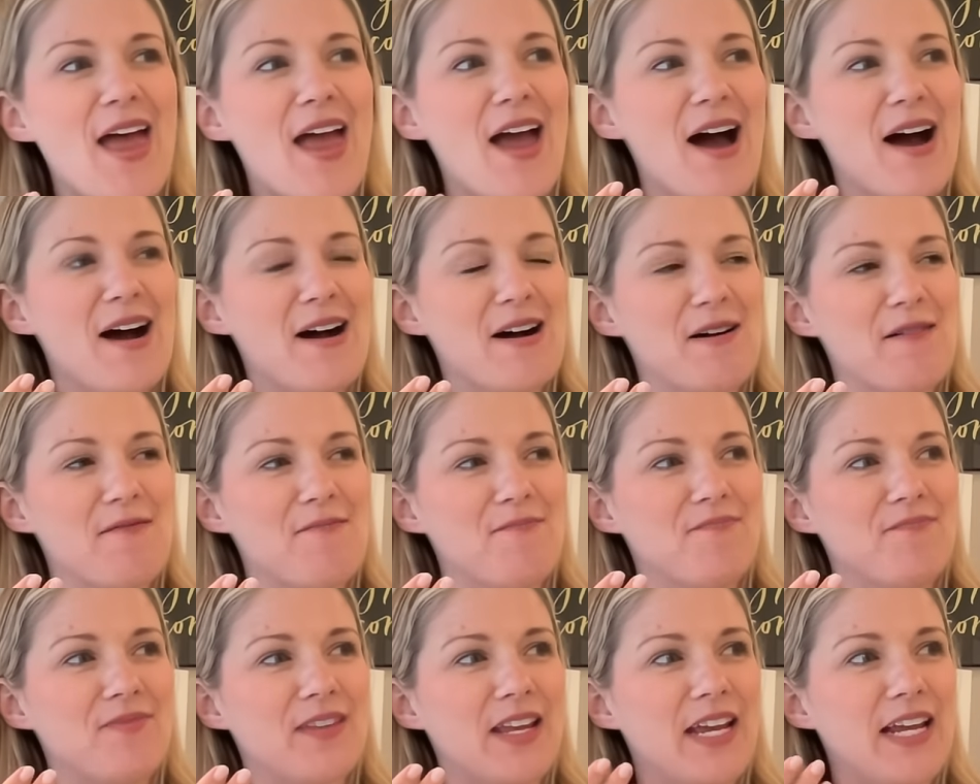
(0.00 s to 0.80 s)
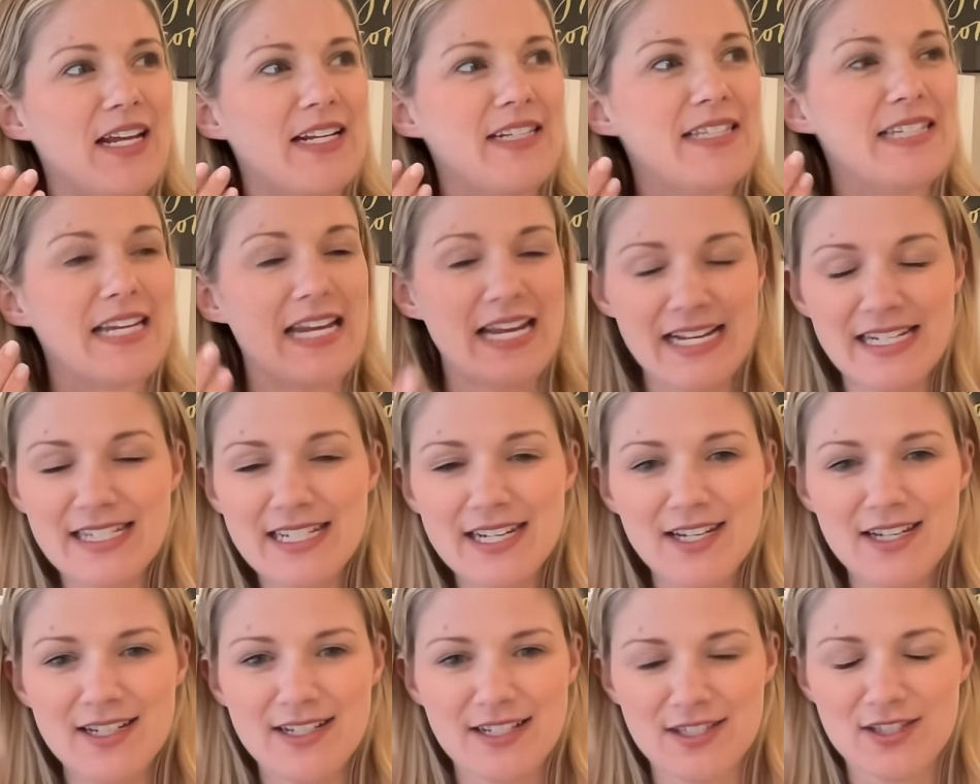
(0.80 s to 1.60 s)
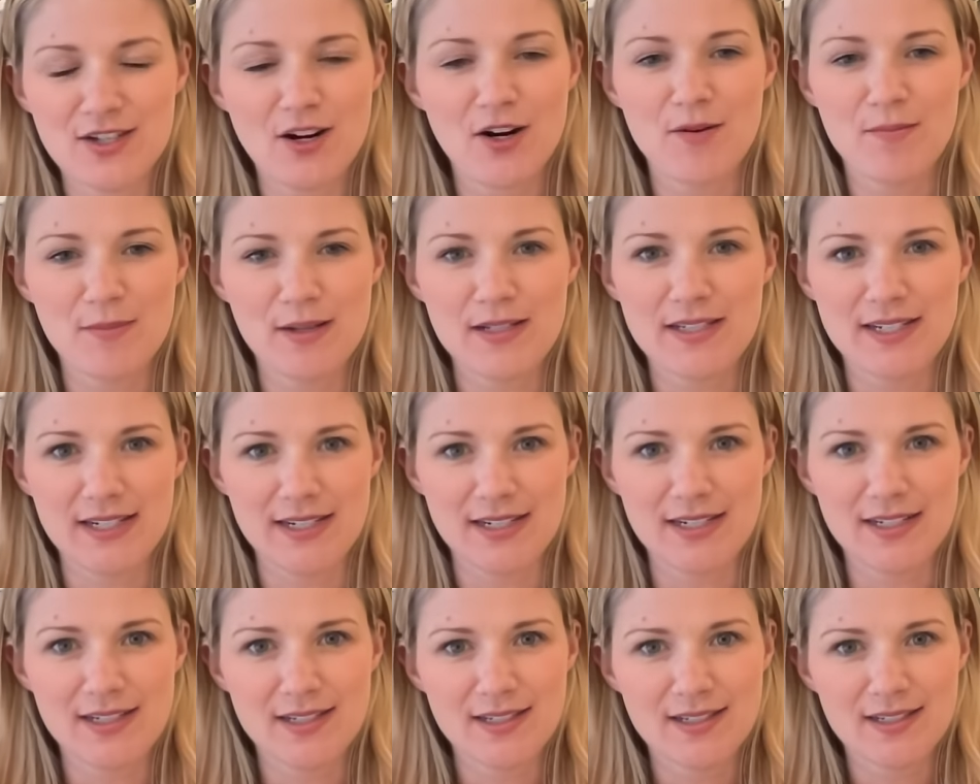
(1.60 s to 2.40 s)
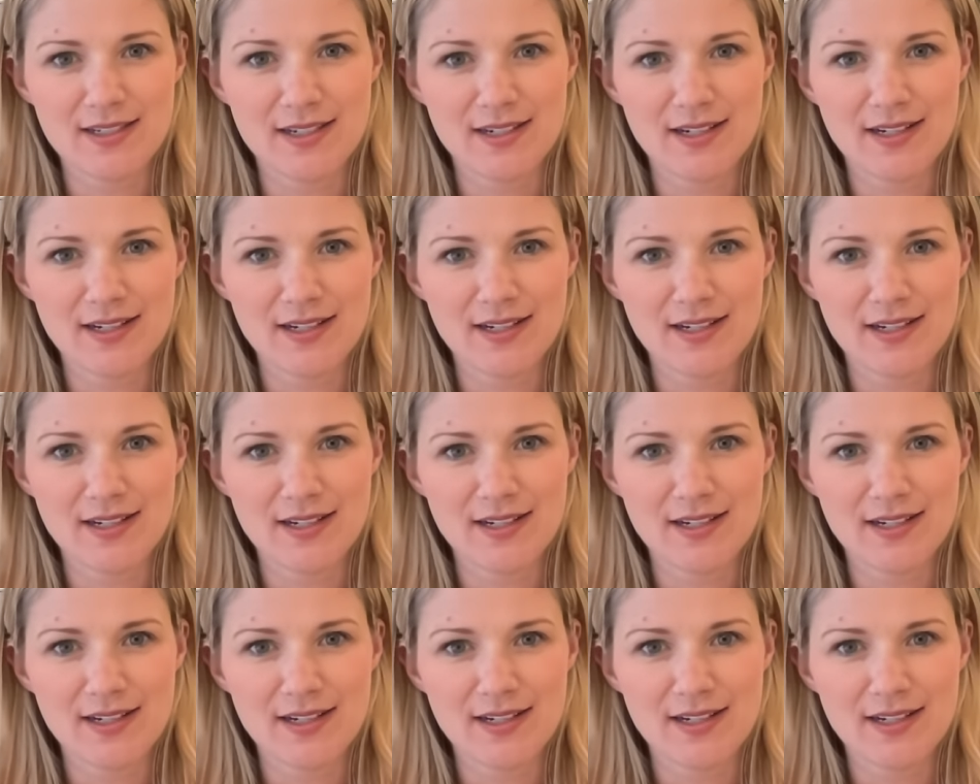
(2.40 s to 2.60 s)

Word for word: um, it's easy to start a business.